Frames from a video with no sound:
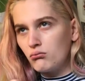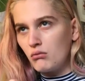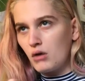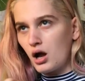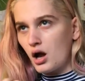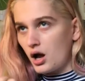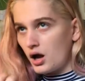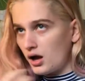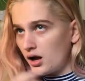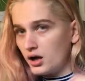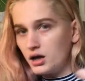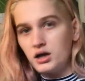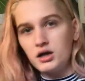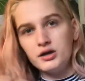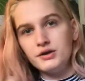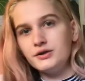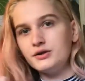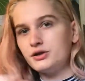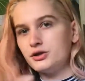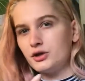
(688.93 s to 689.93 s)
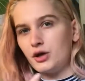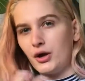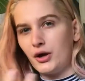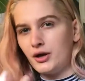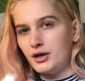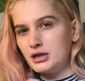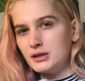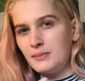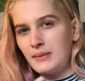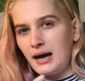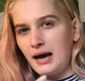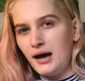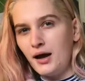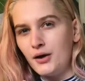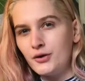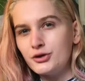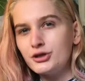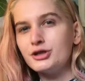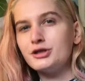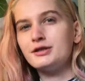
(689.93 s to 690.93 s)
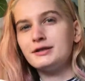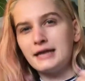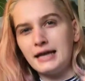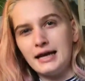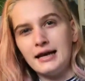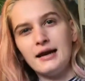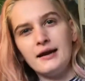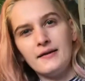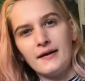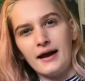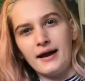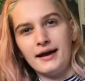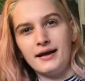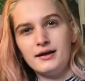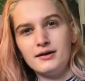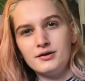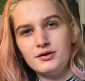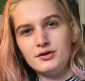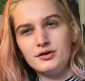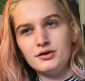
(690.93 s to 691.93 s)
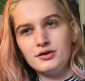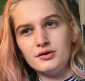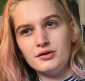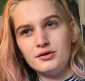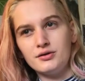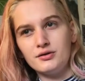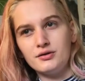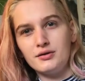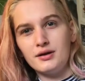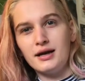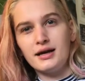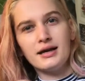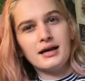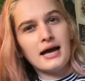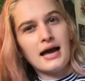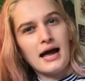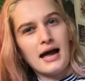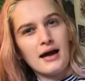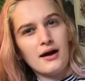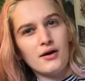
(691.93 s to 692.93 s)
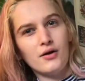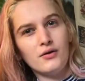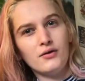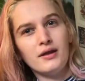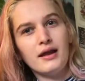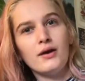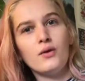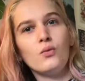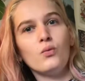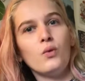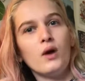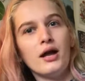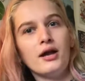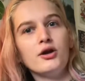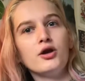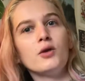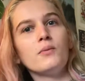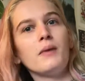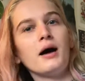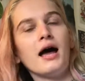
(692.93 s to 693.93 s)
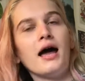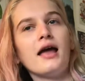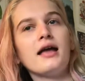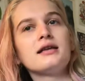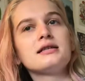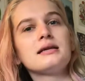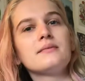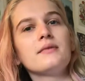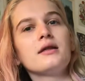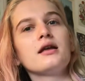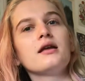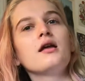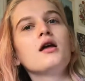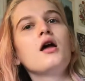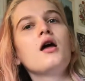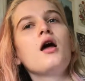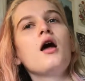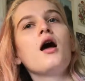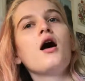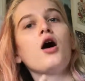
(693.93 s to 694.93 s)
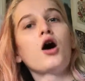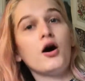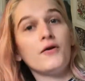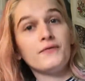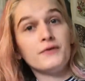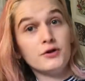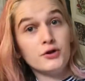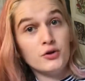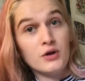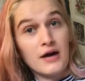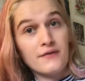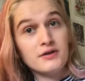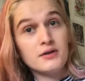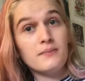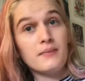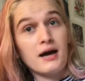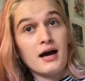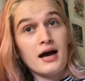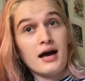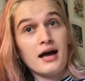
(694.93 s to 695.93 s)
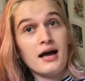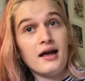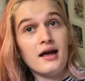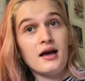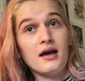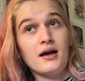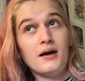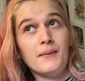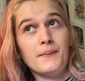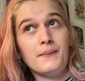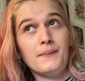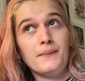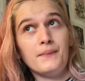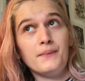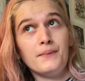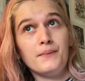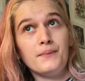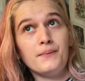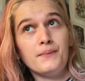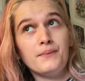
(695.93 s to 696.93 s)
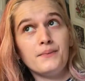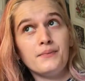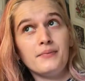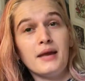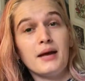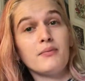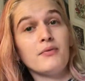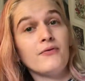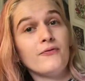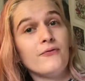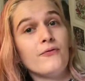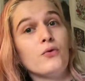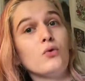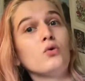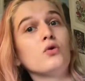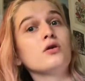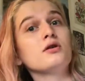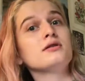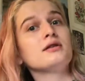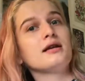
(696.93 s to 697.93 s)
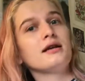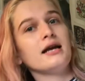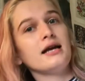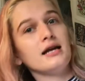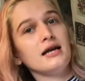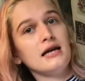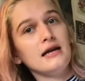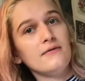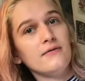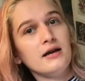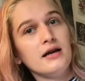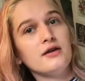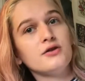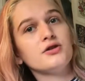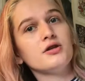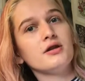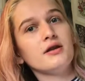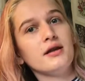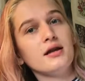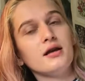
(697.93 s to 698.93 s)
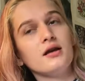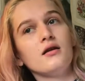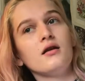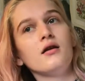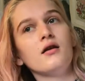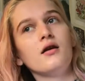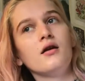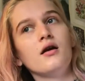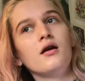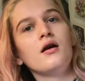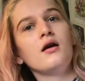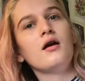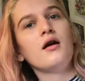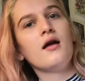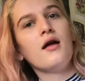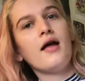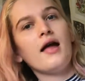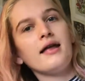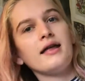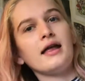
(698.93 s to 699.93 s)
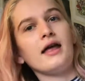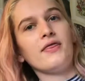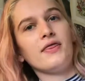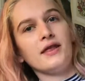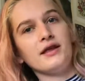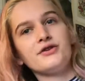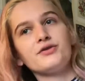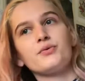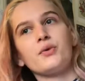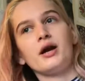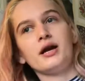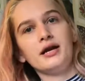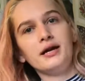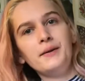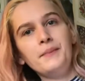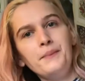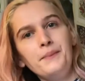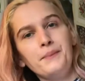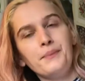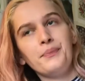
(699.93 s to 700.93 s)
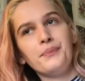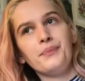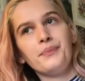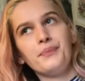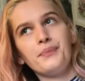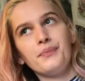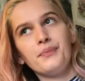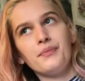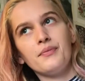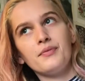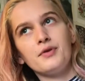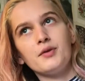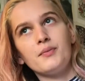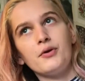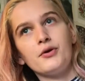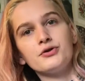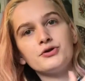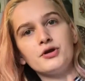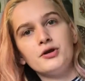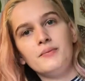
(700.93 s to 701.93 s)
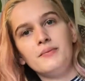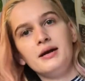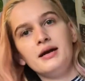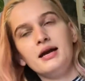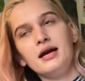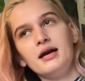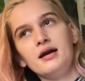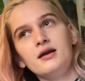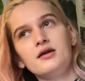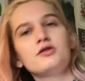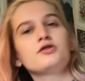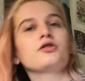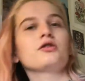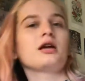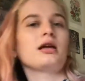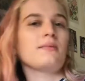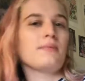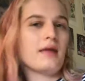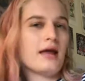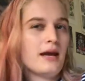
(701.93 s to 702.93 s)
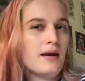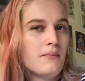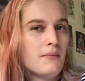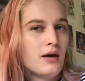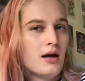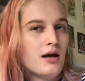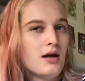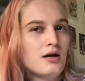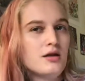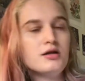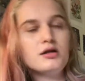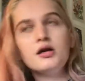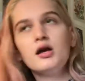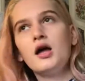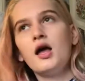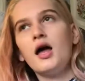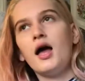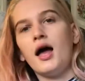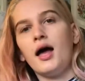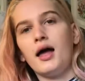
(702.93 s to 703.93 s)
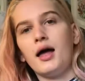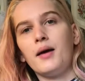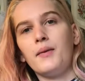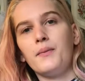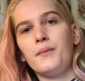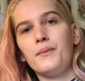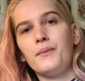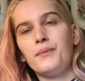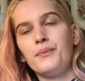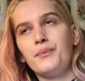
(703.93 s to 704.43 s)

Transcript: are concerned about, just take that into account. Like when you're buying something, often you'll have to buy like before Sunday evening so that they can get things ready to post on a Monday. So keep that in mind. But